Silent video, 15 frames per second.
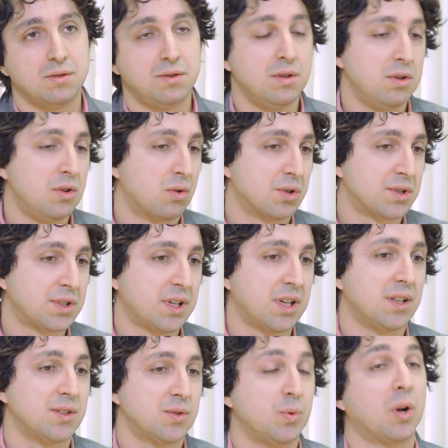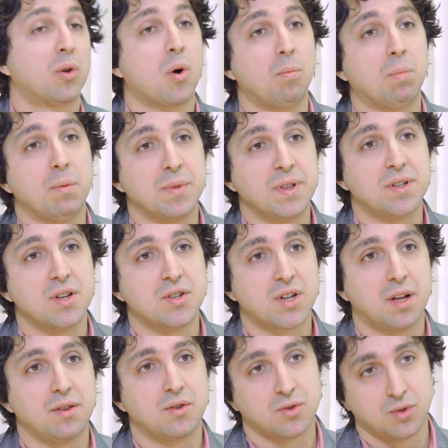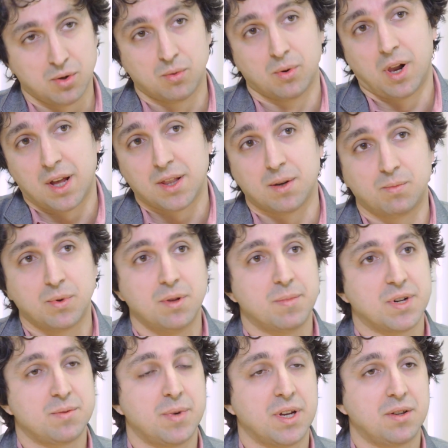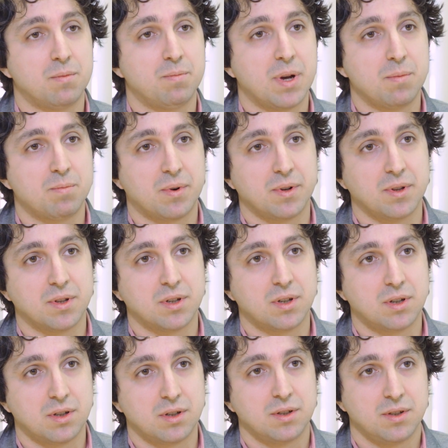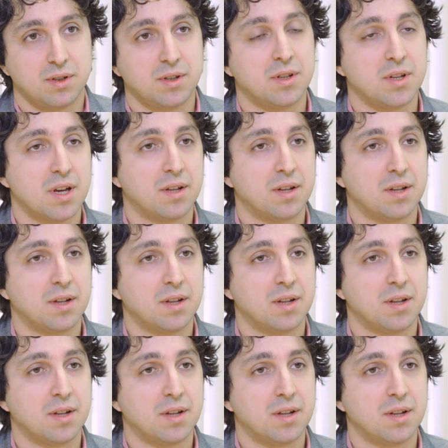your skills will complement each other, so you will end up with a much better paper in the, in the